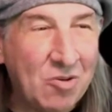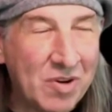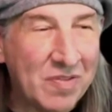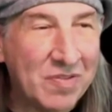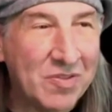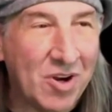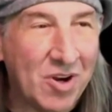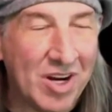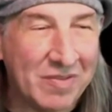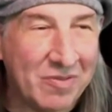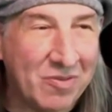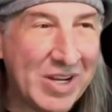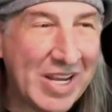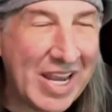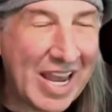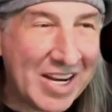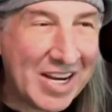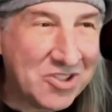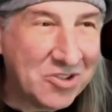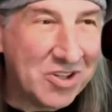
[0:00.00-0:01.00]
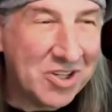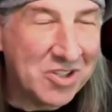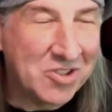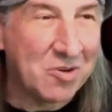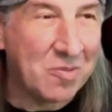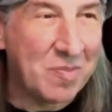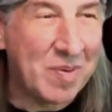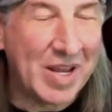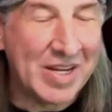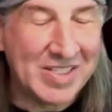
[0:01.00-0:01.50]
would have thought if we entered
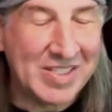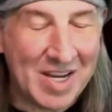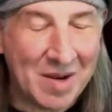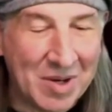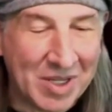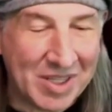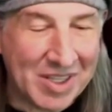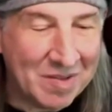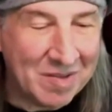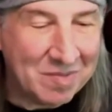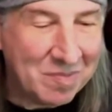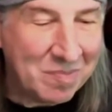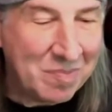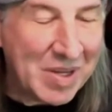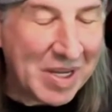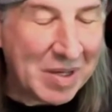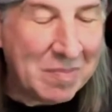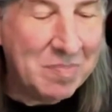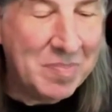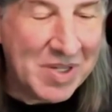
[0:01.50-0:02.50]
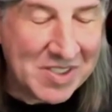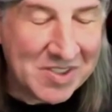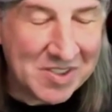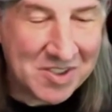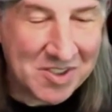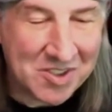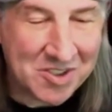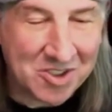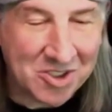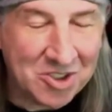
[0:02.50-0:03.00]
into a pandemic that big
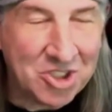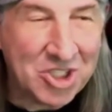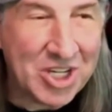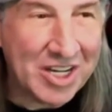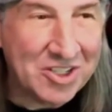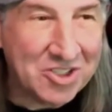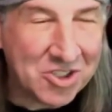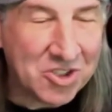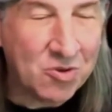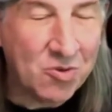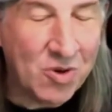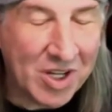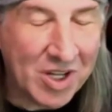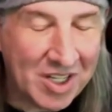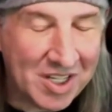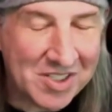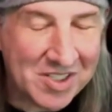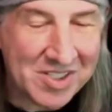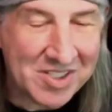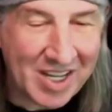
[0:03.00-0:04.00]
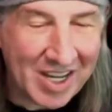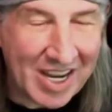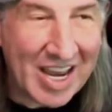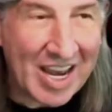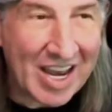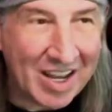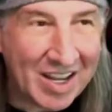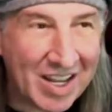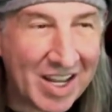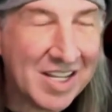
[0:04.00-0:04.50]
businesses could change as quickly as
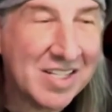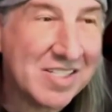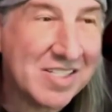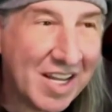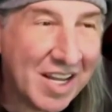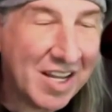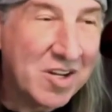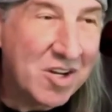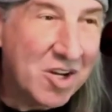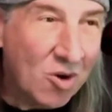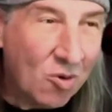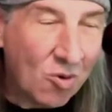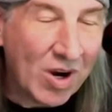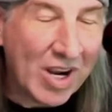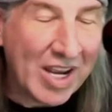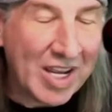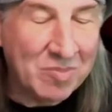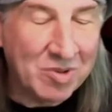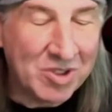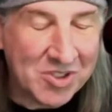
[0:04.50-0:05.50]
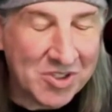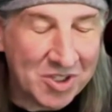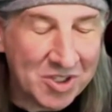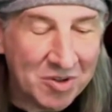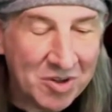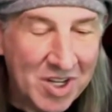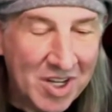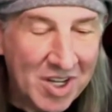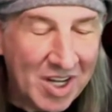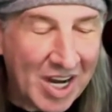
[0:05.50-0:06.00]
they were able
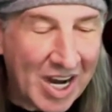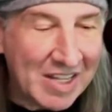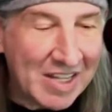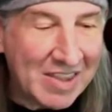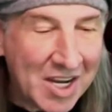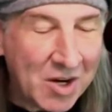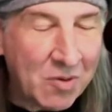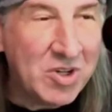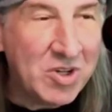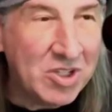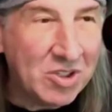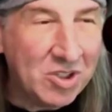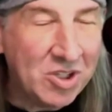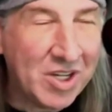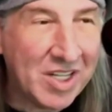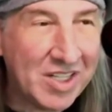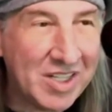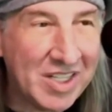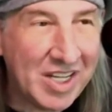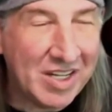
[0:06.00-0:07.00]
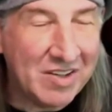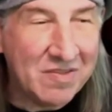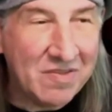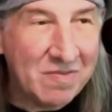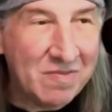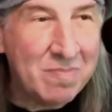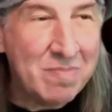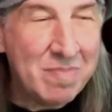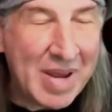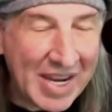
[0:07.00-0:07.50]
to? I think when you look at
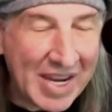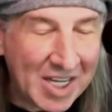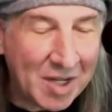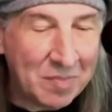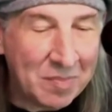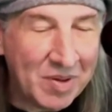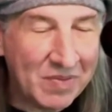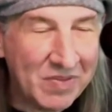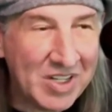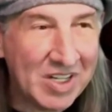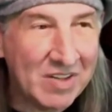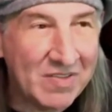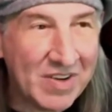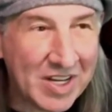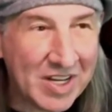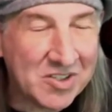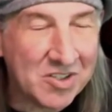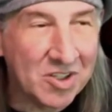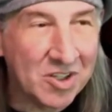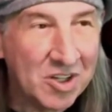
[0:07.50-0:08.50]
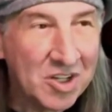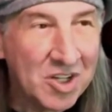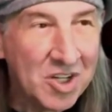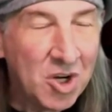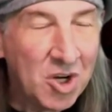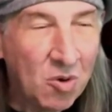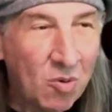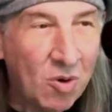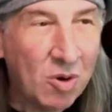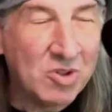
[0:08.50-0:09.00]
the makeup of the investor,
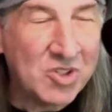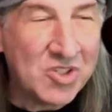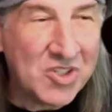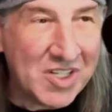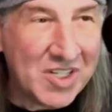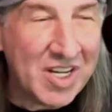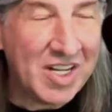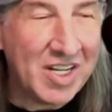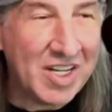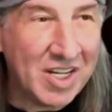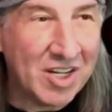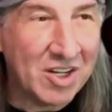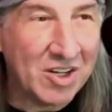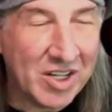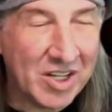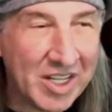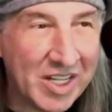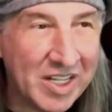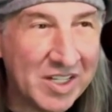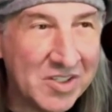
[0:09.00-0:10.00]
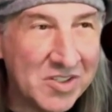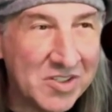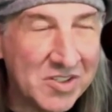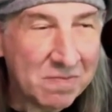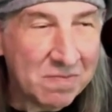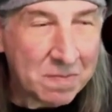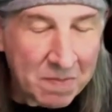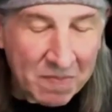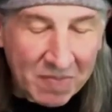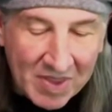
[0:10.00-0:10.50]
what we're seeing here
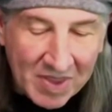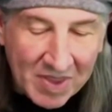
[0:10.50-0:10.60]
is